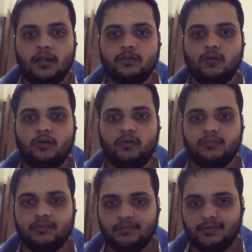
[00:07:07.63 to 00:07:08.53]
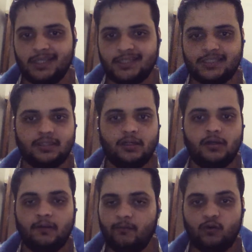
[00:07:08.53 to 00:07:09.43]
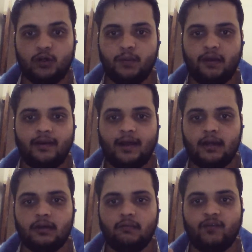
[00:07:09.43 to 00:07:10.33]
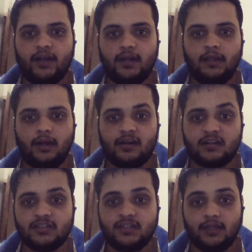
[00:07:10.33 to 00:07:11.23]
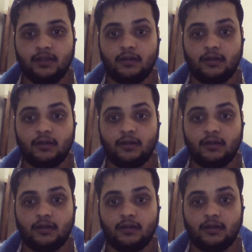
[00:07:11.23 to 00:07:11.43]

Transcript: So this would be like a very interesting